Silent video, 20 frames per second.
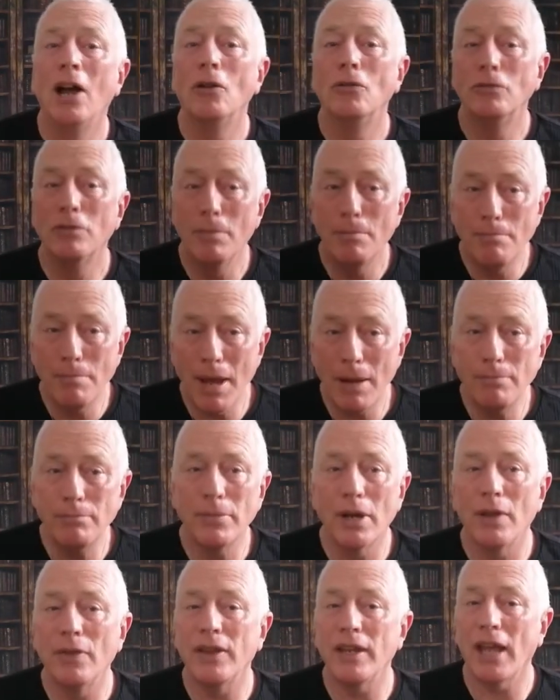
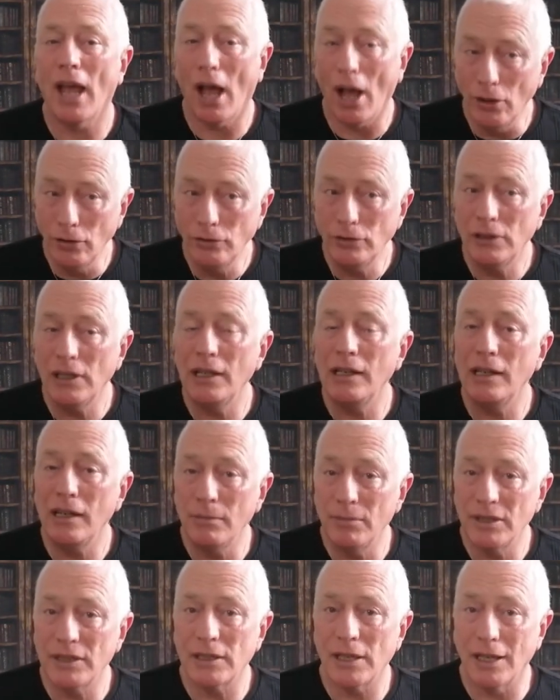Remember, the only
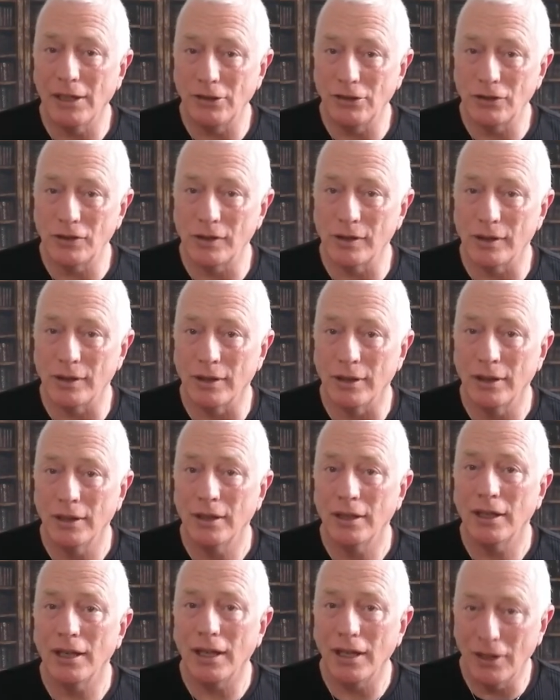limitation
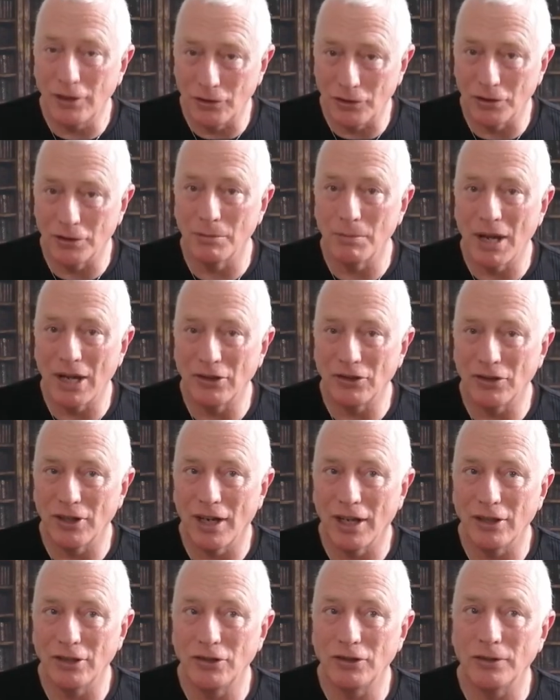is your
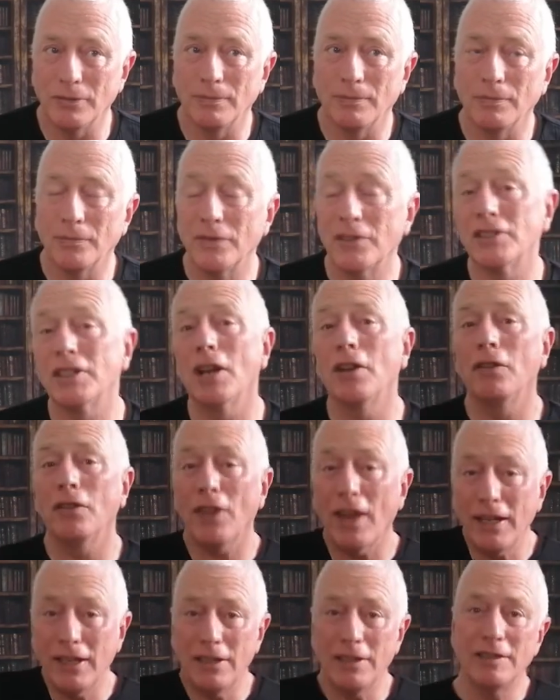imagination. So
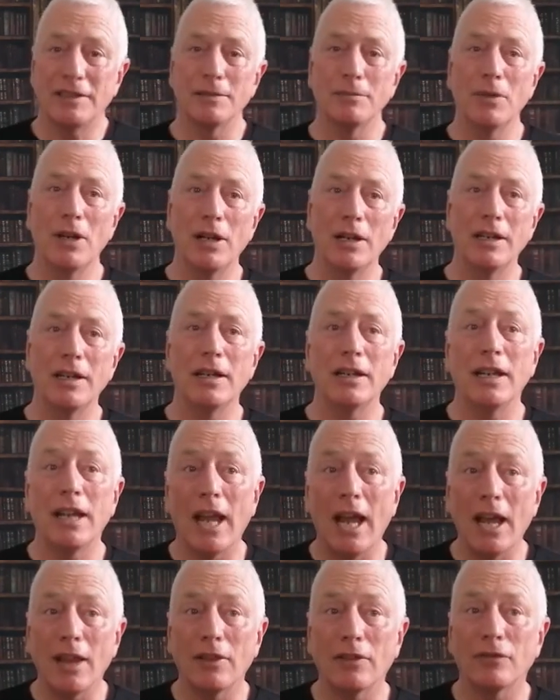thank you to Merlin and
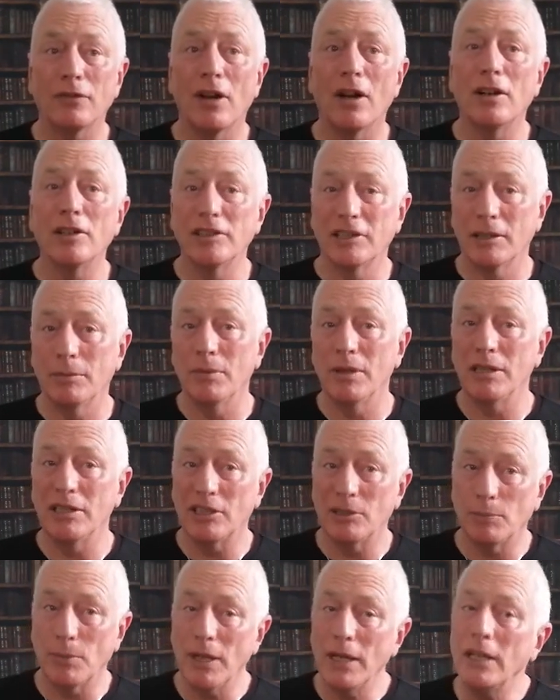Kath for asking me to
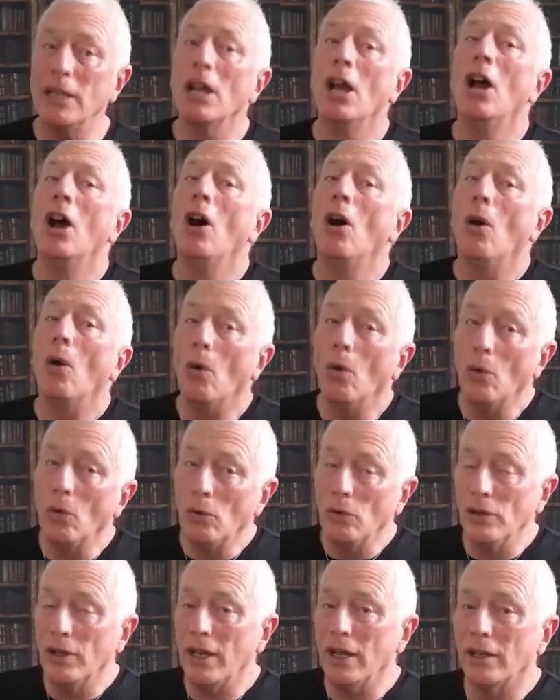speak,
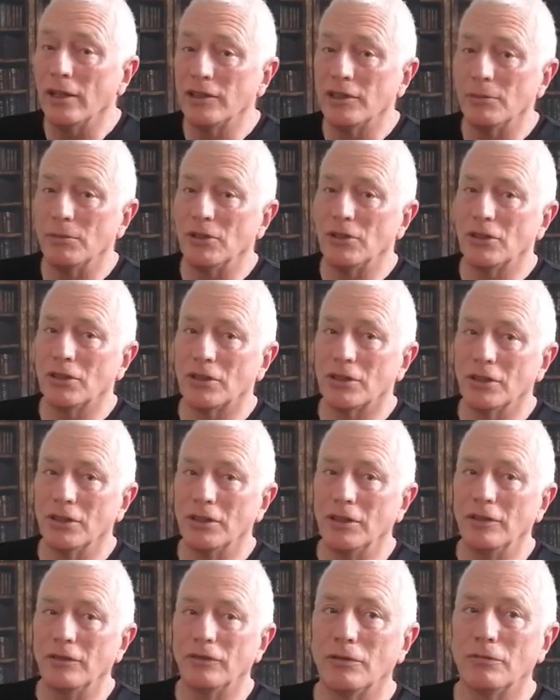all the Artemis
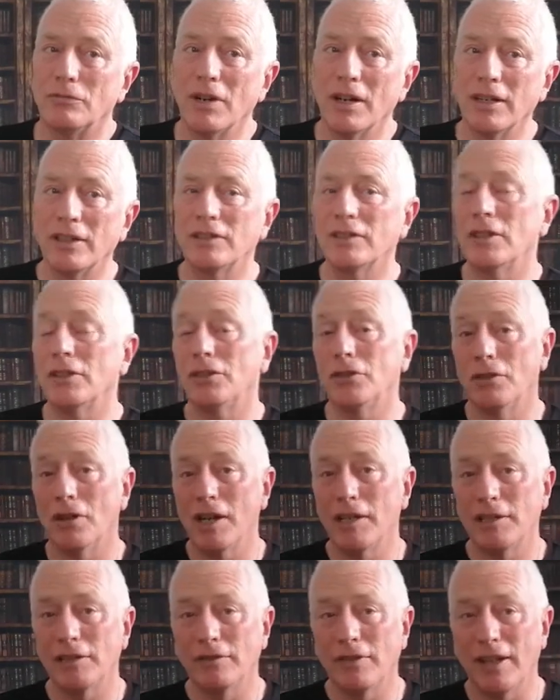crew running such a
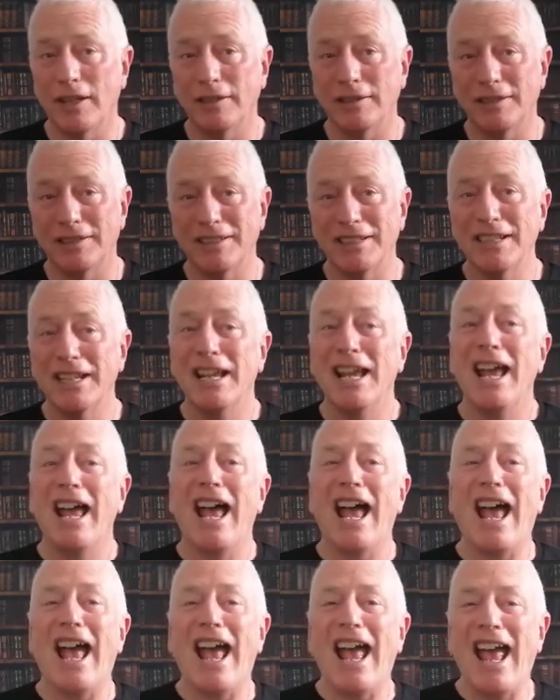great event,
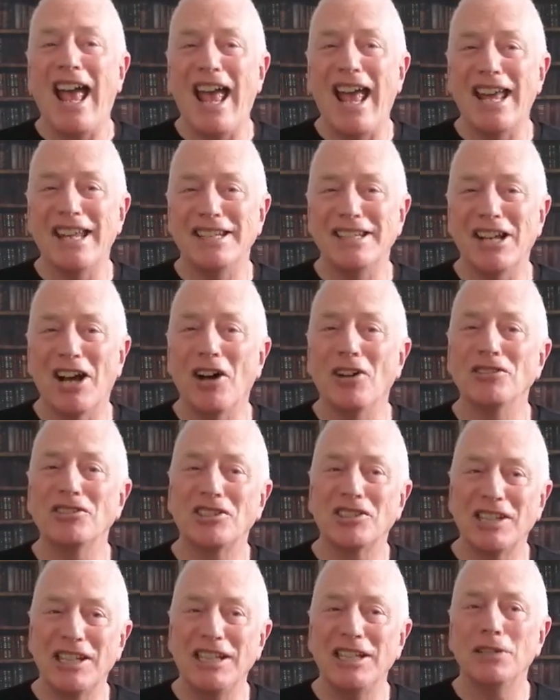and I'll
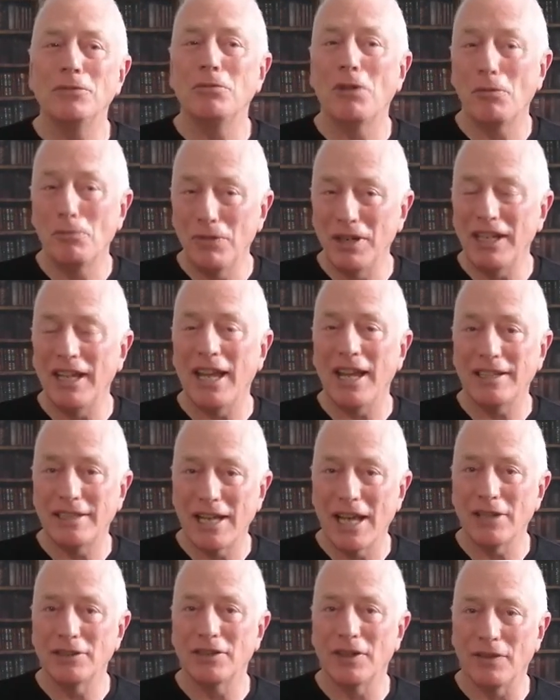see you when we get
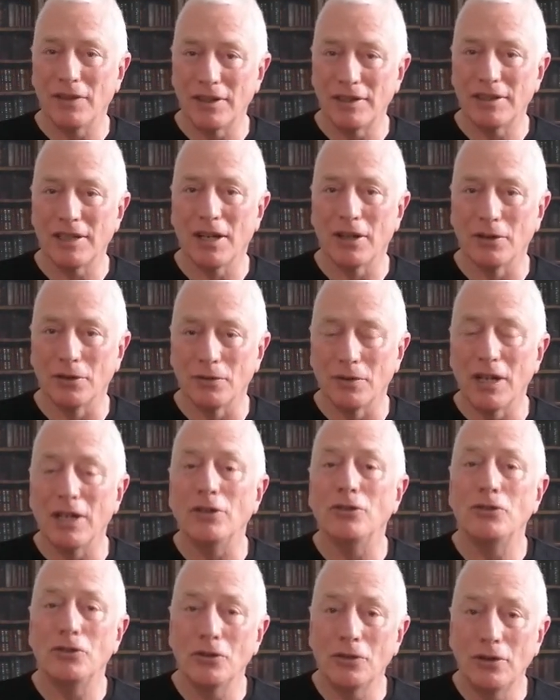out of the tunnel.
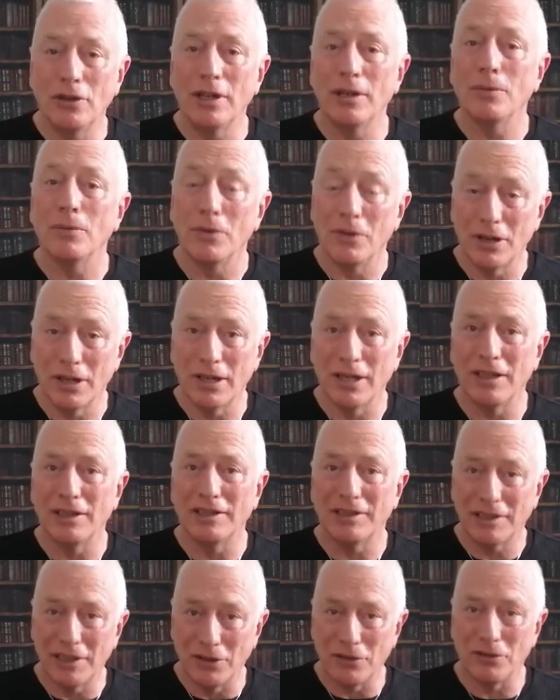Enjoy working
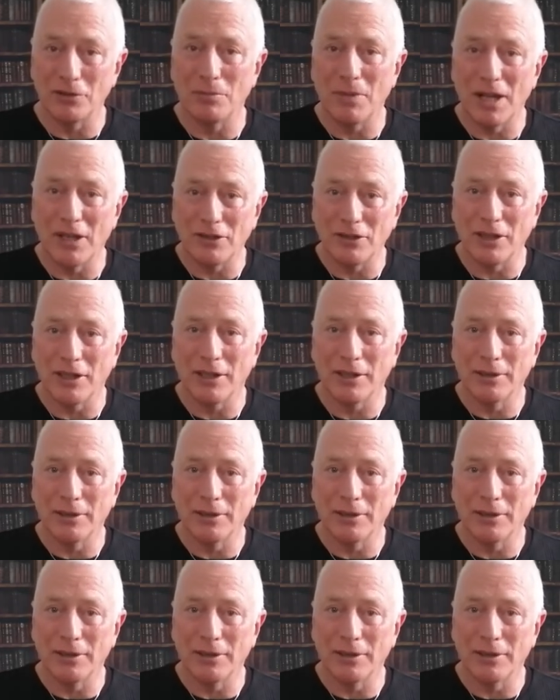sigil magic.